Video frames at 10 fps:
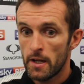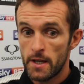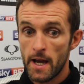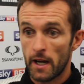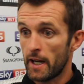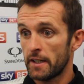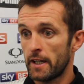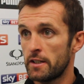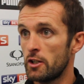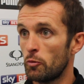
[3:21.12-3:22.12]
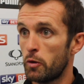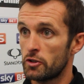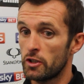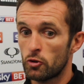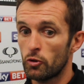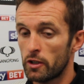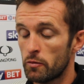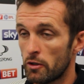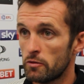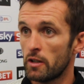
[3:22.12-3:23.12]
Yeah, I didn't know Potsy scored it,
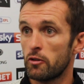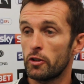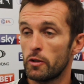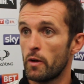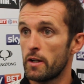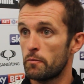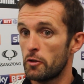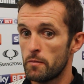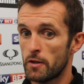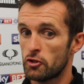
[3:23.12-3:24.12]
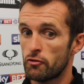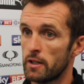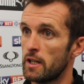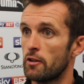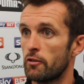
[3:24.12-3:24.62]
to be honest. I thought he went pretty much straight in.